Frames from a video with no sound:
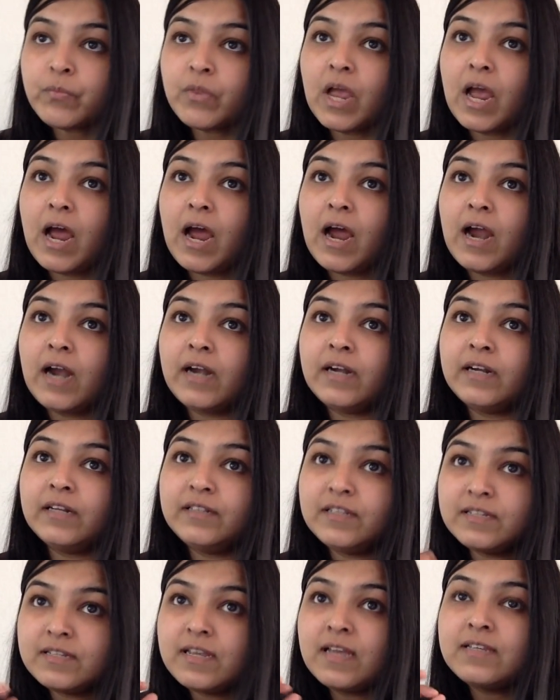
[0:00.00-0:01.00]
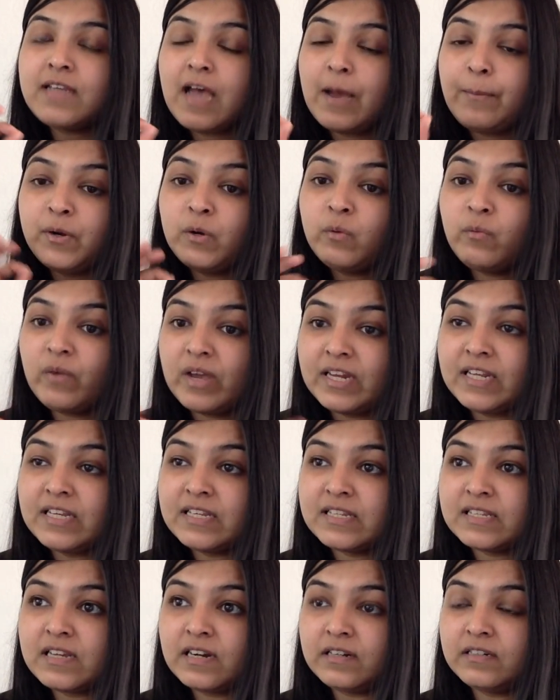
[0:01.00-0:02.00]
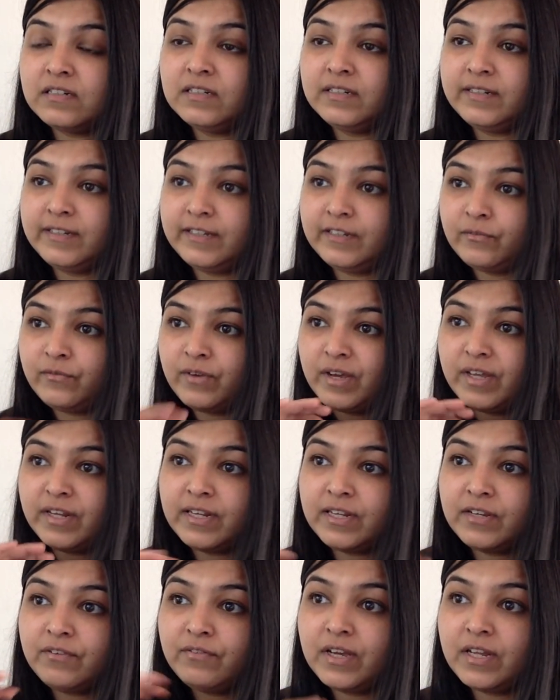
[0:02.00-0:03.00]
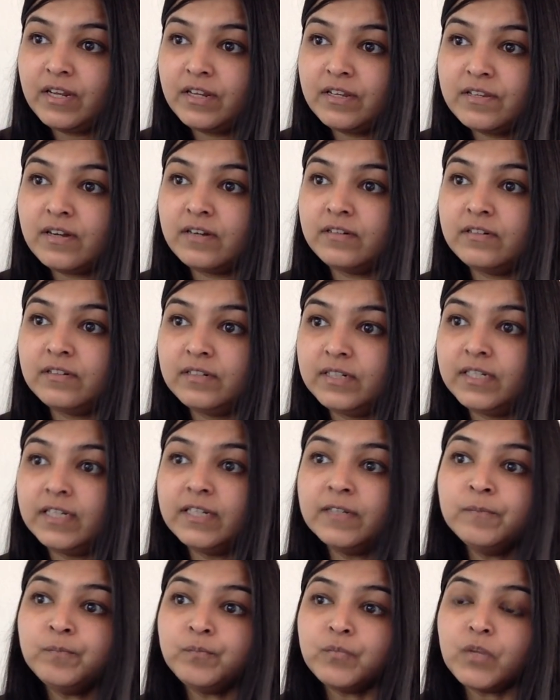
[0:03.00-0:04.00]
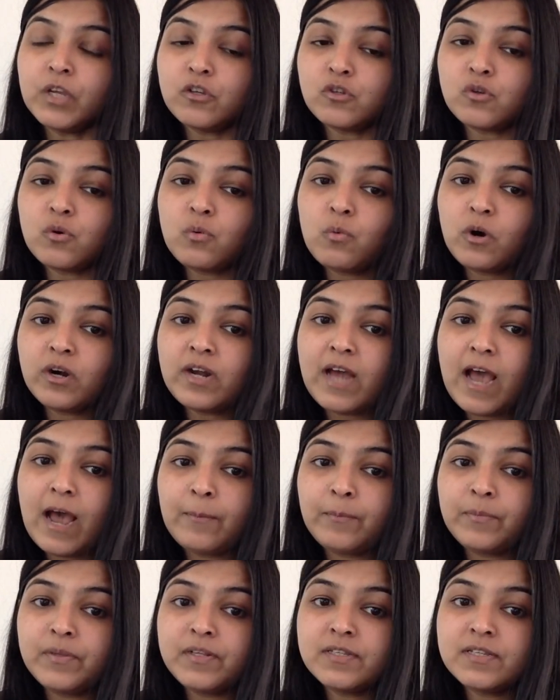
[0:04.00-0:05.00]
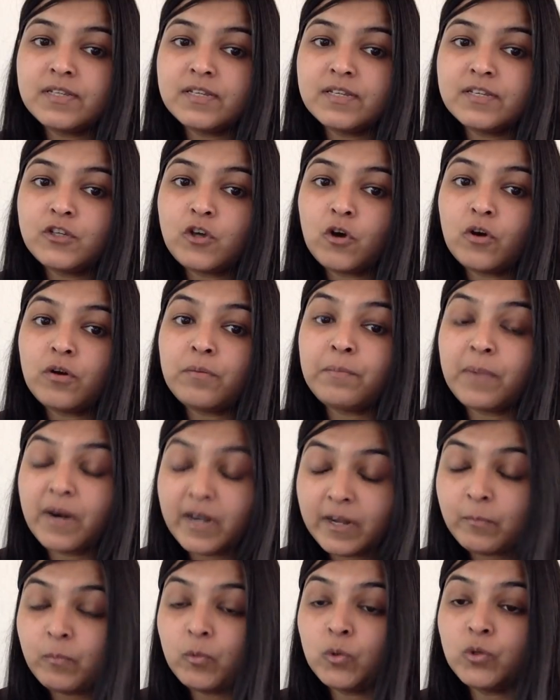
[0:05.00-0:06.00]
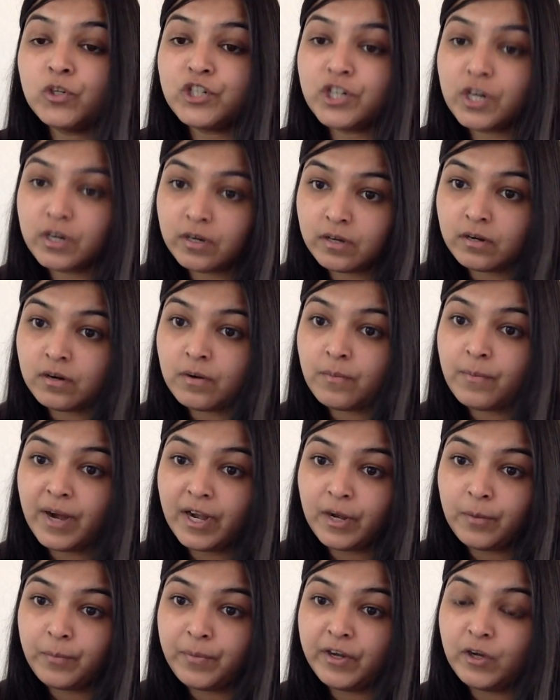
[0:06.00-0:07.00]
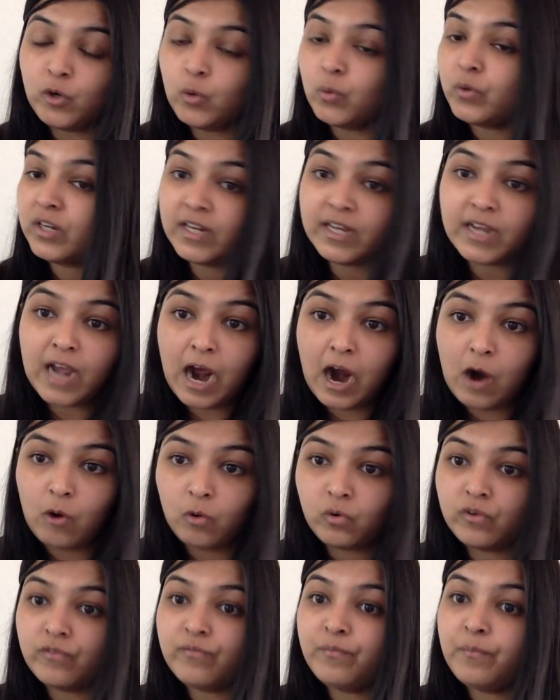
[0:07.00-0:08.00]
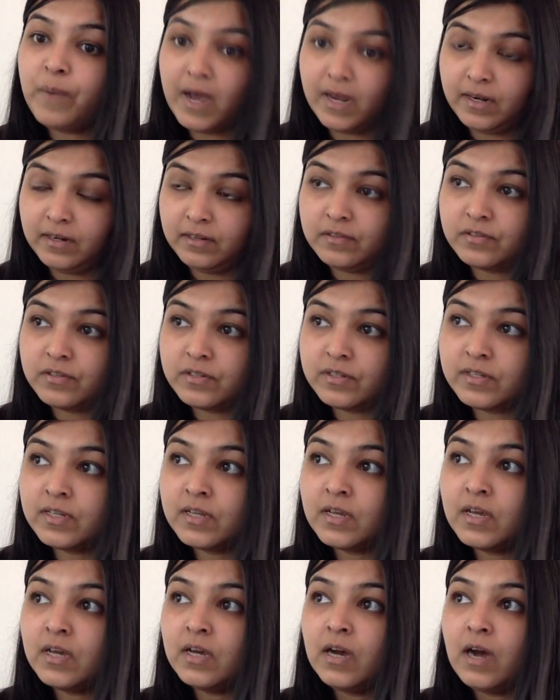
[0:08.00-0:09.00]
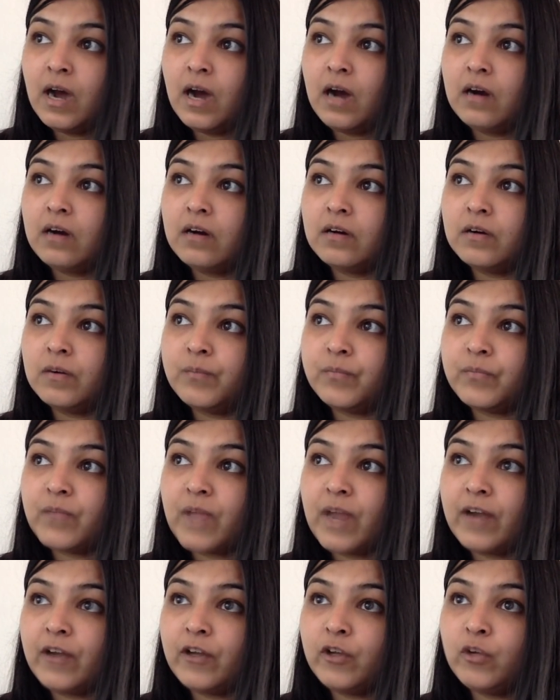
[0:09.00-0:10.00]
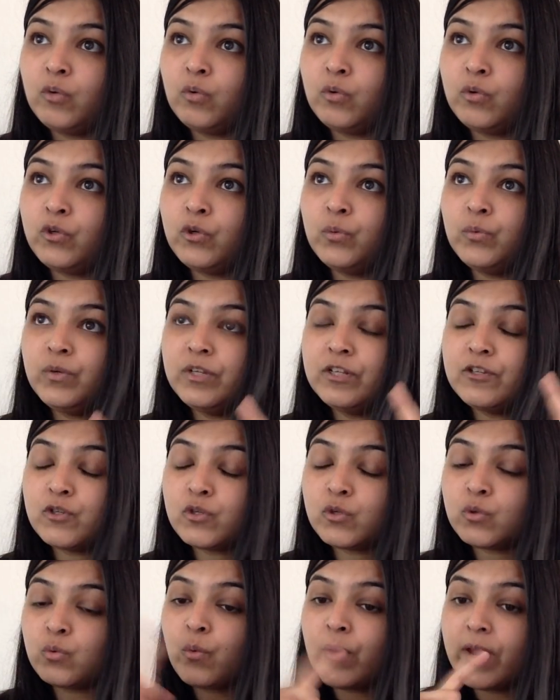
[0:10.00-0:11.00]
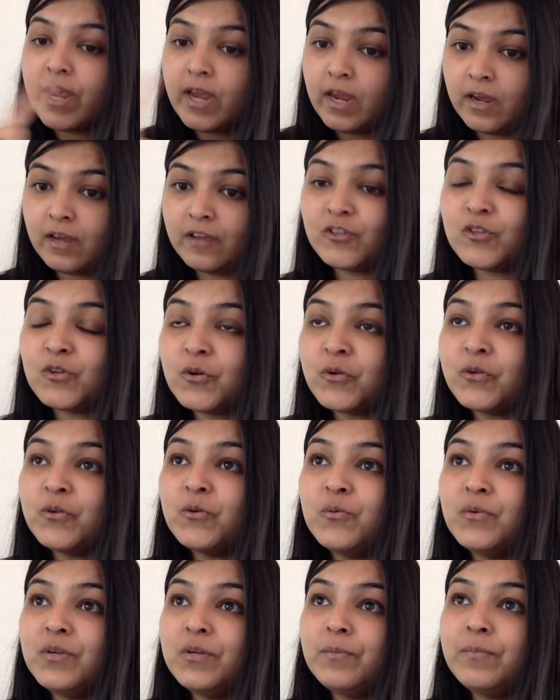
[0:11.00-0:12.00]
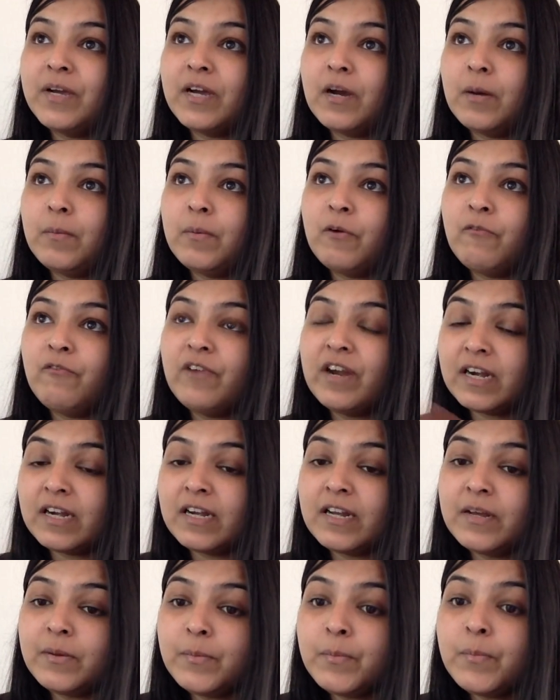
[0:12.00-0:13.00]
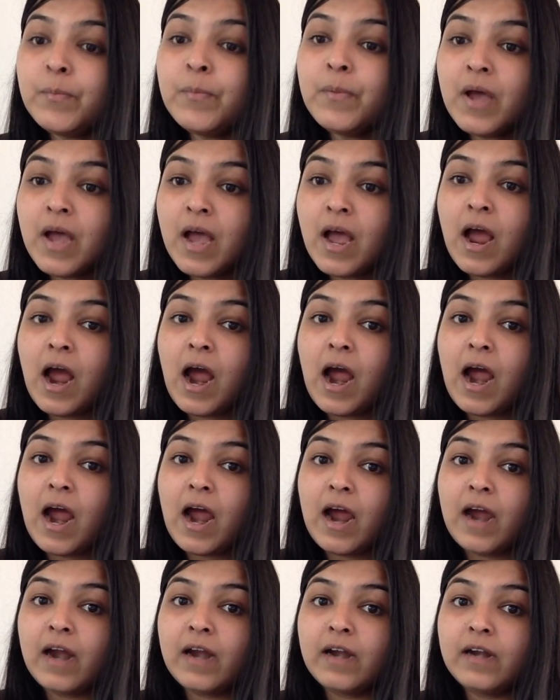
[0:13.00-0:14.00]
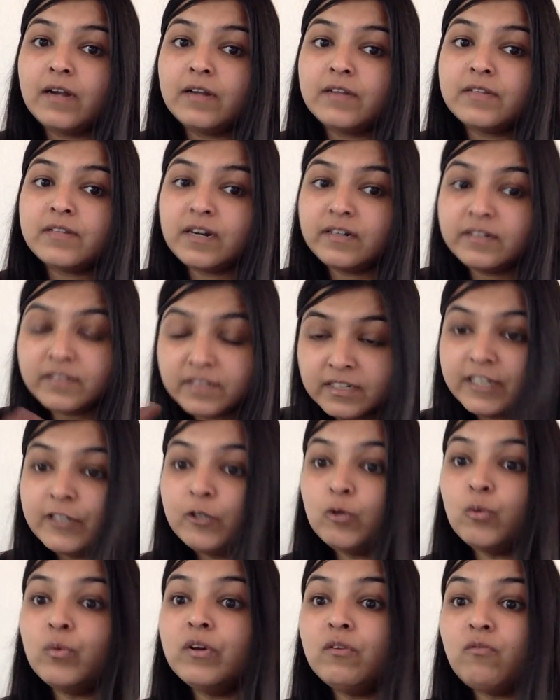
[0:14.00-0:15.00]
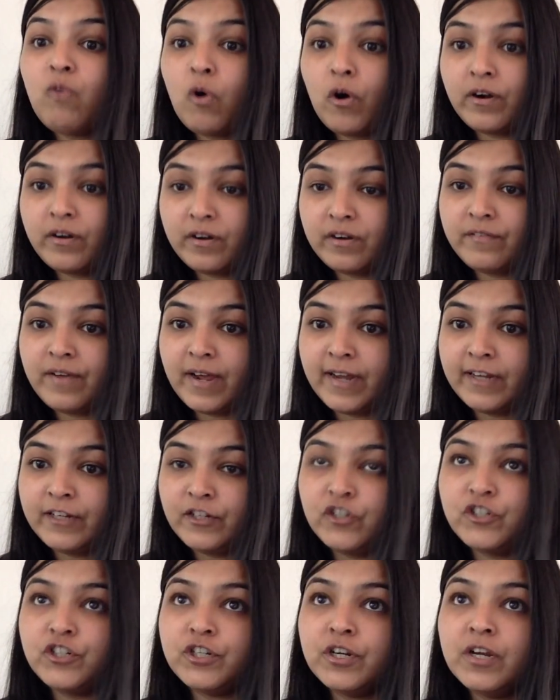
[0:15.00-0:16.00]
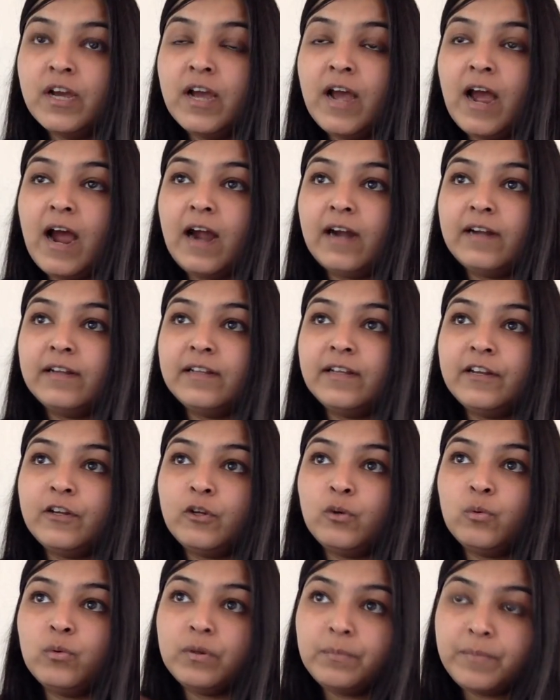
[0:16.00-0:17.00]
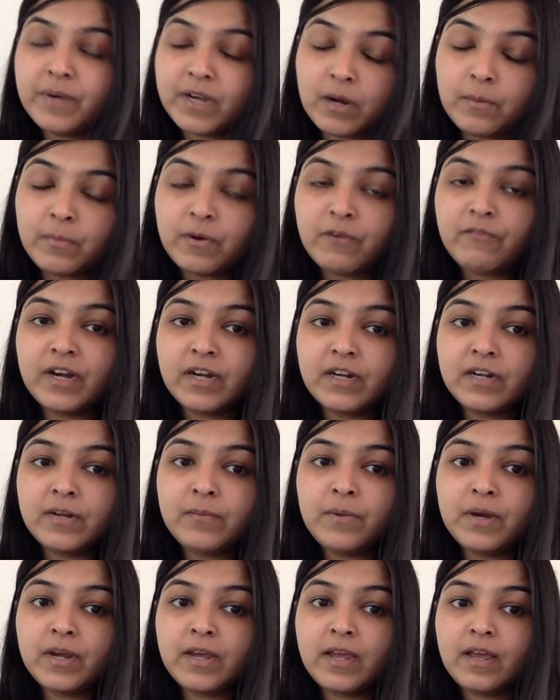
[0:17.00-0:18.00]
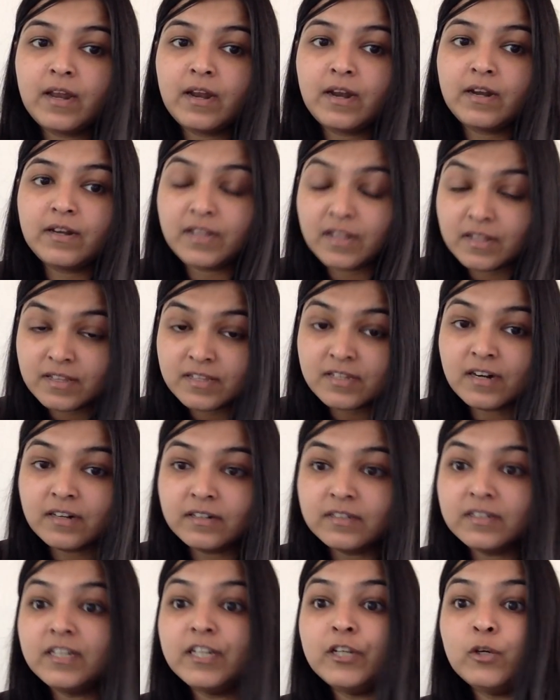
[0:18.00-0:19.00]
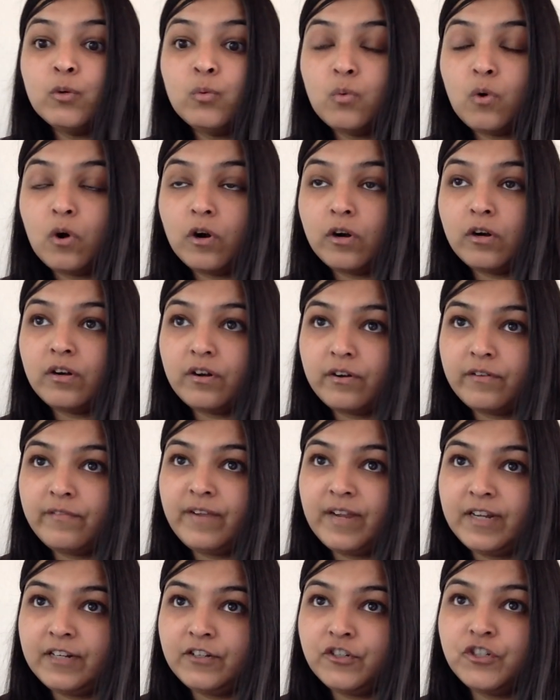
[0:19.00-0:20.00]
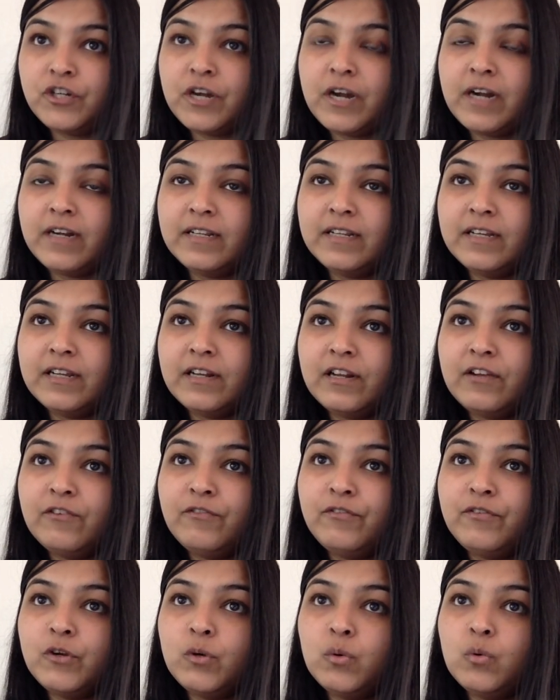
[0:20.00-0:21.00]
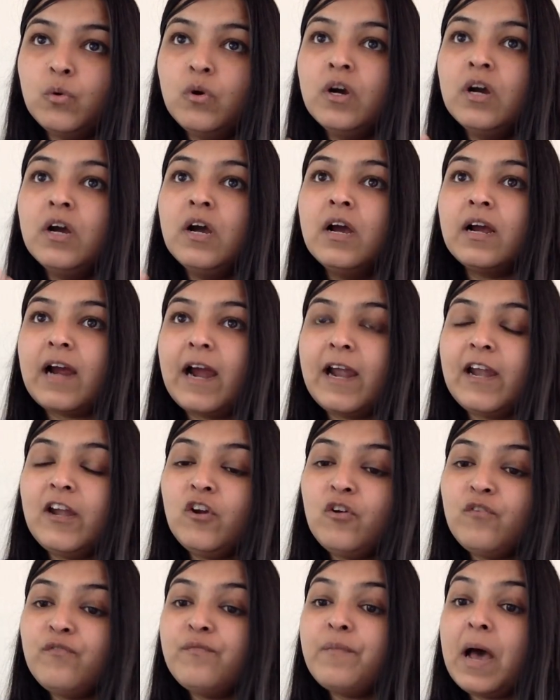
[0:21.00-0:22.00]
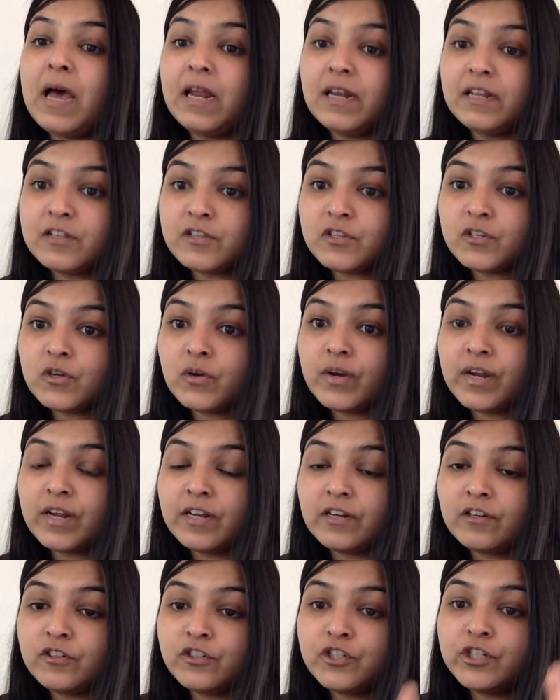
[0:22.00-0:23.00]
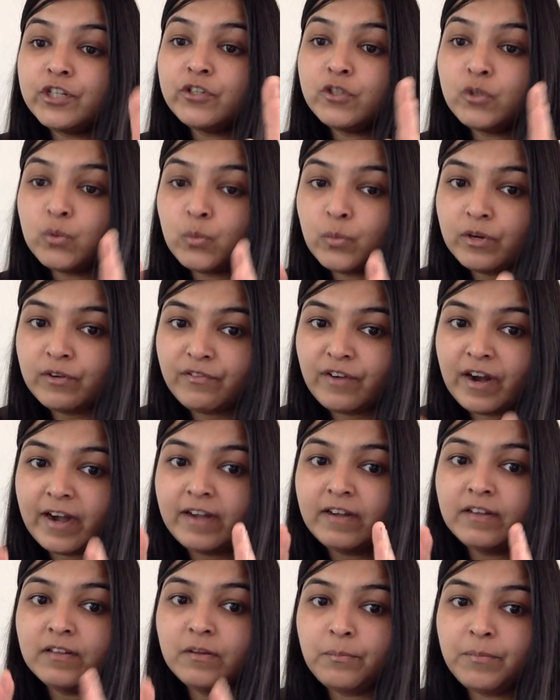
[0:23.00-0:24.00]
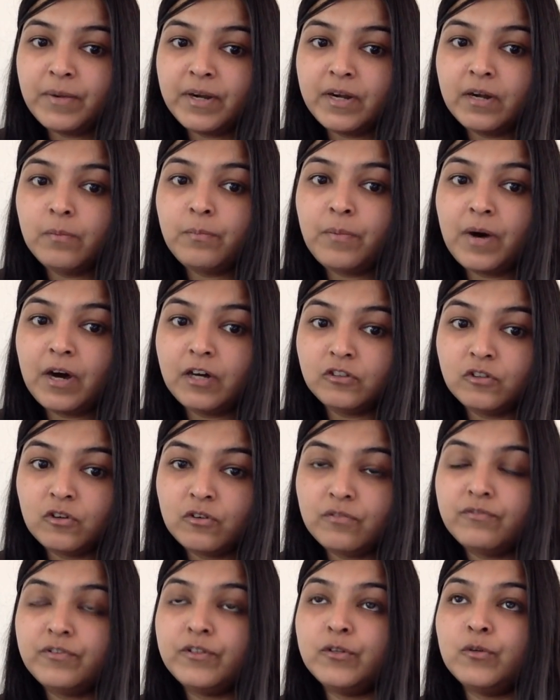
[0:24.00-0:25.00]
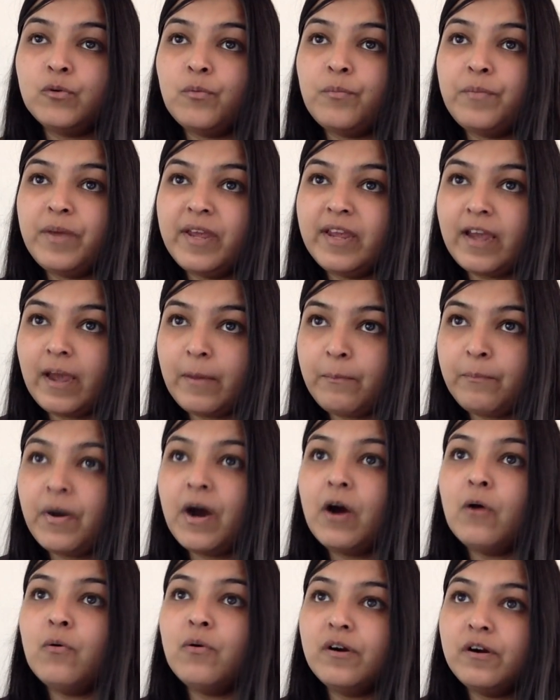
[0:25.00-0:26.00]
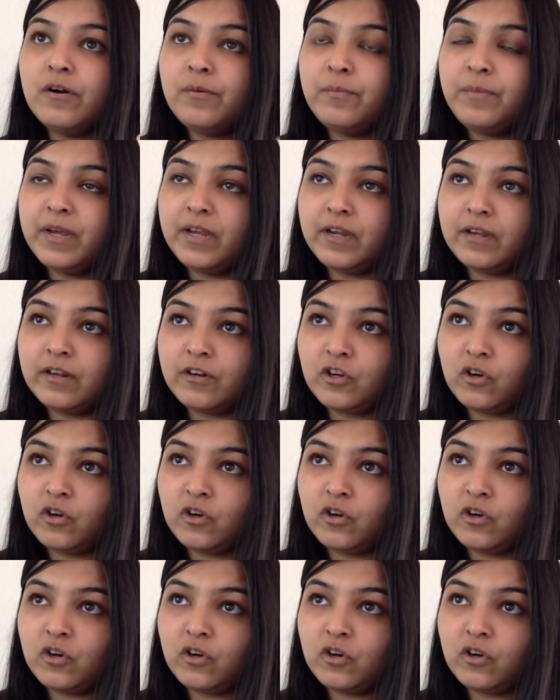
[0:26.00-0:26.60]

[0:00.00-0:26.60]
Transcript: And this has happened very subtly, very very subtly. So what happens is your Manipur chakra might be totally out of balance, and you will sway, so you will become a victim, and suddenly you will want revenge. and then you will become a victim again, and then suddenly you want revenge. And then if you kind of balance your energies, you will find the middle path of being empowered, being in